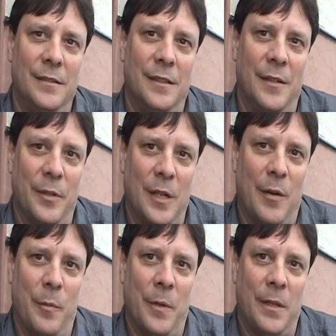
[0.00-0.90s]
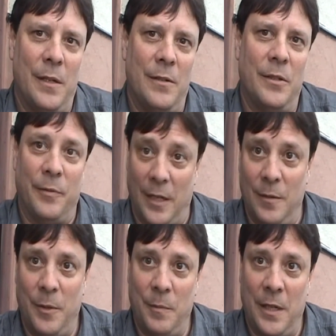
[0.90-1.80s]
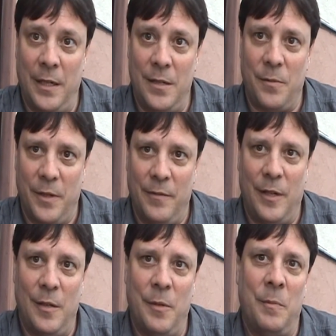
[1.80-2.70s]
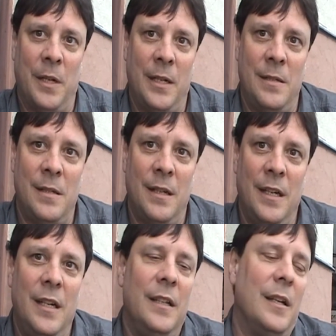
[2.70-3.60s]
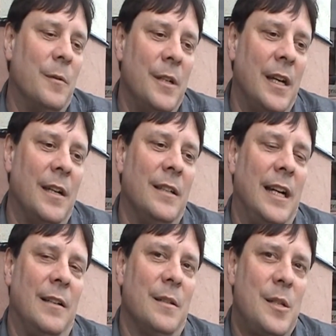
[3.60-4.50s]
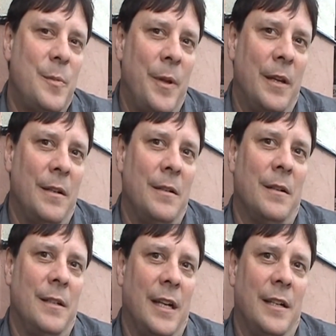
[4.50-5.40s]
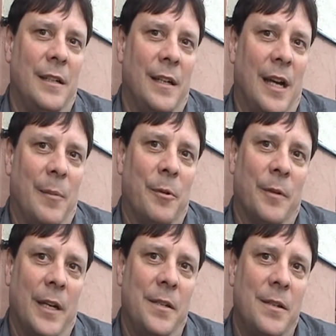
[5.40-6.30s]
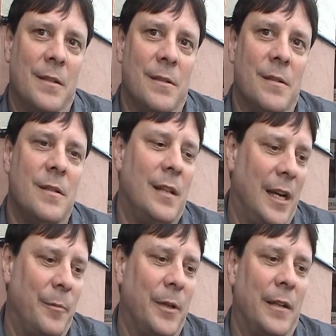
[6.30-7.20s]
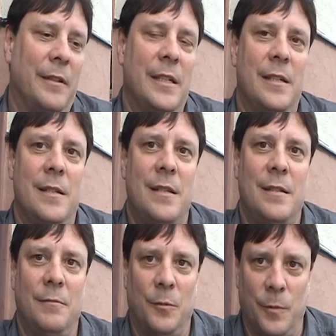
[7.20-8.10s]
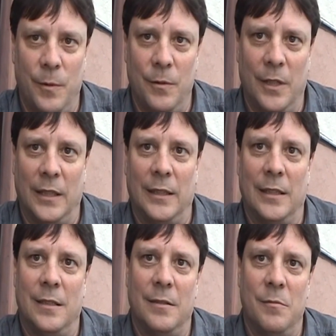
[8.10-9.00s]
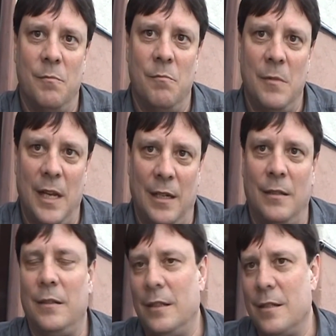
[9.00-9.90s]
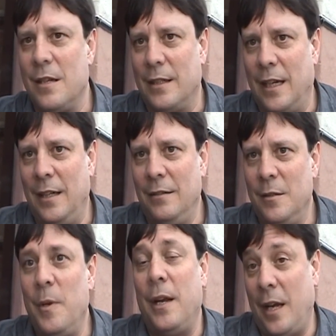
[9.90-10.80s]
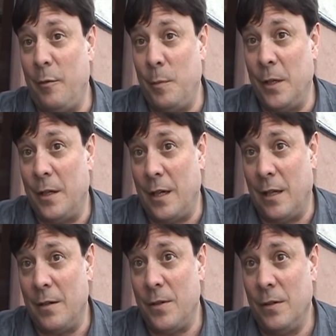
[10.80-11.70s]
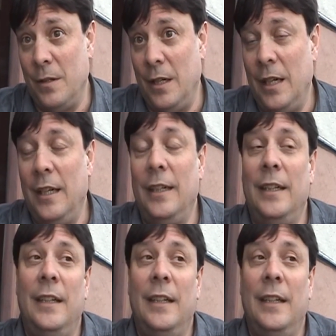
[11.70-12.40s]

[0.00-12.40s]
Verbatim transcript: of the government. There are development monies, redevelopment monies that we're not allowed to spend on day to day operations, libraries, uh, health, things like that. About a half a billion dollars. Mm-hmm.